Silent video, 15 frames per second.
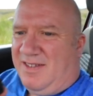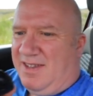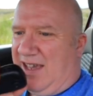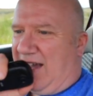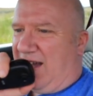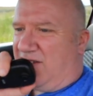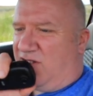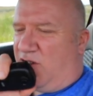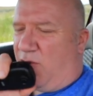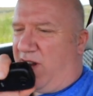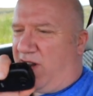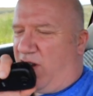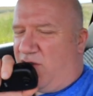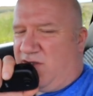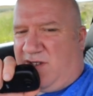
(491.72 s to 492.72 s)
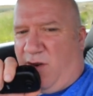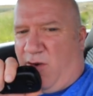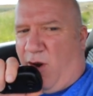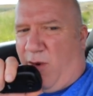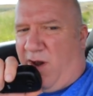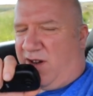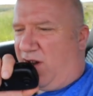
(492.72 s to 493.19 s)
Yeah, 2 Echo
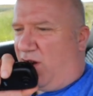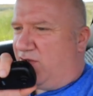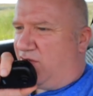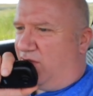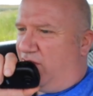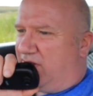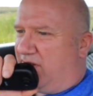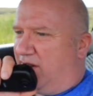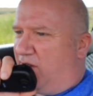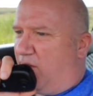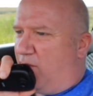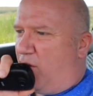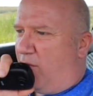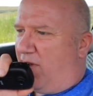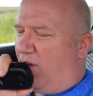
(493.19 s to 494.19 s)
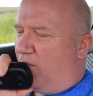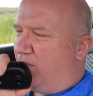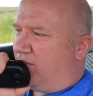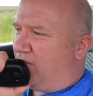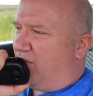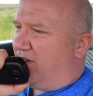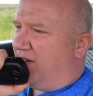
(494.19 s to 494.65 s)
Zero Echo Zulu Tango Mobile
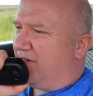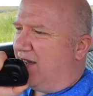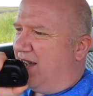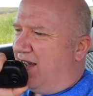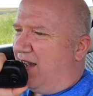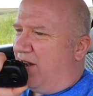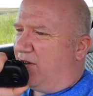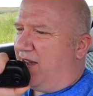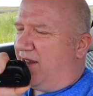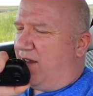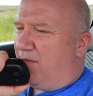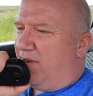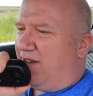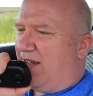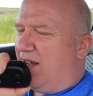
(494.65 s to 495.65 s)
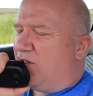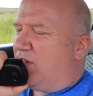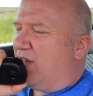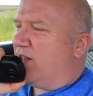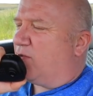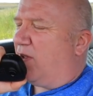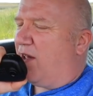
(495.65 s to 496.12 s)
returning. Okay then, mate. Yeah,
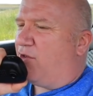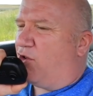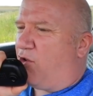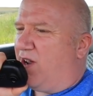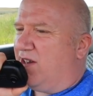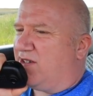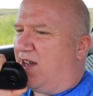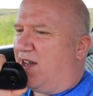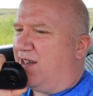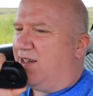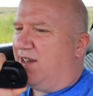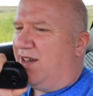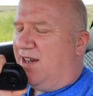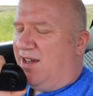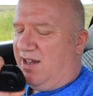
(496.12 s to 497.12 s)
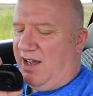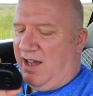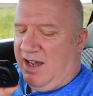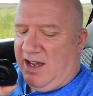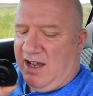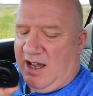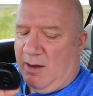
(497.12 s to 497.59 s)
cheers. Well, have a great day.
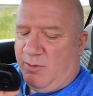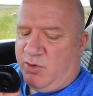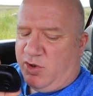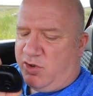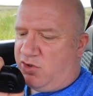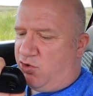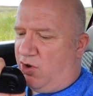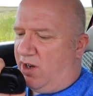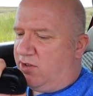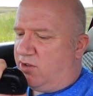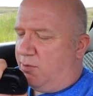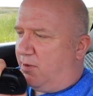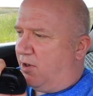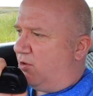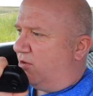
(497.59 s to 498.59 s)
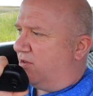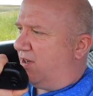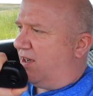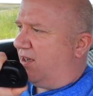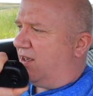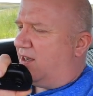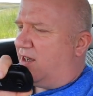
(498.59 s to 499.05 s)
I'm just trying to build
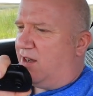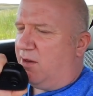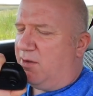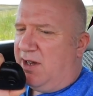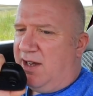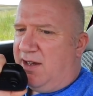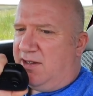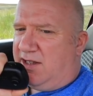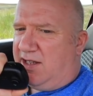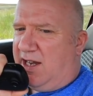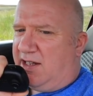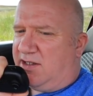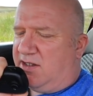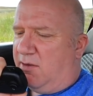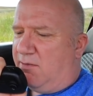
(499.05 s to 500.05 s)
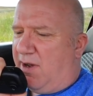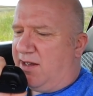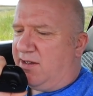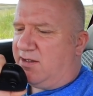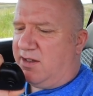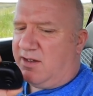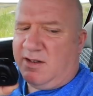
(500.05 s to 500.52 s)
a DX
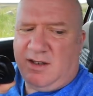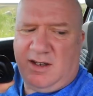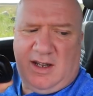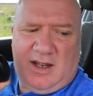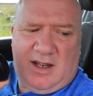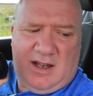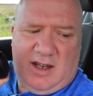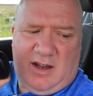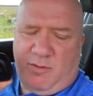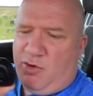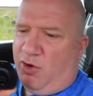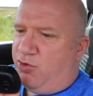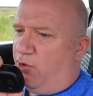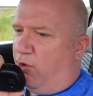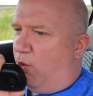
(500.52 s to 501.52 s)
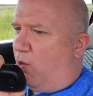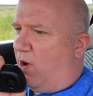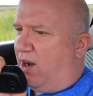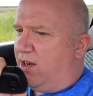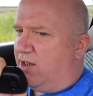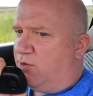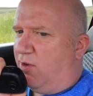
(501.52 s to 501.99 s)
Commander. I've brought all the
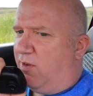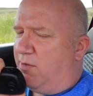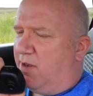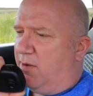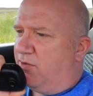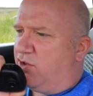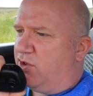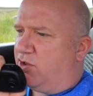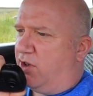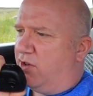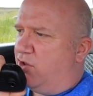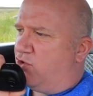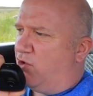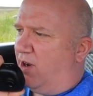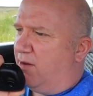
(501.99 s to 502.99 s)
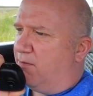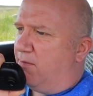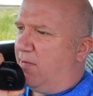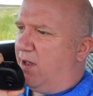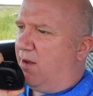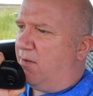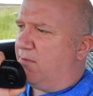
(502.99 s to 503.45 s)
wires with me. I'm just going to try
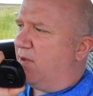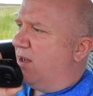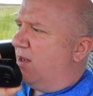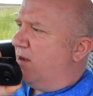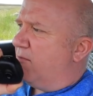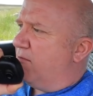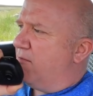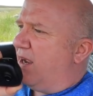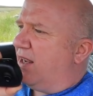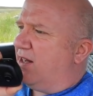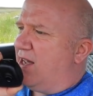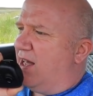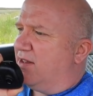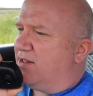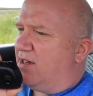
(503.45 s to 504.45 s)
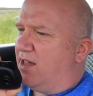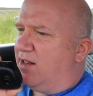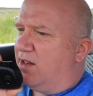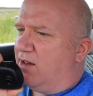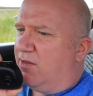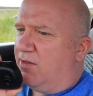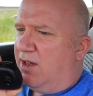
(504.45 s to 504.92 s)
and make the
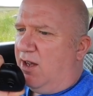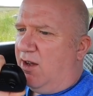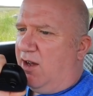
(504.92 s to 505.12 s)
antenna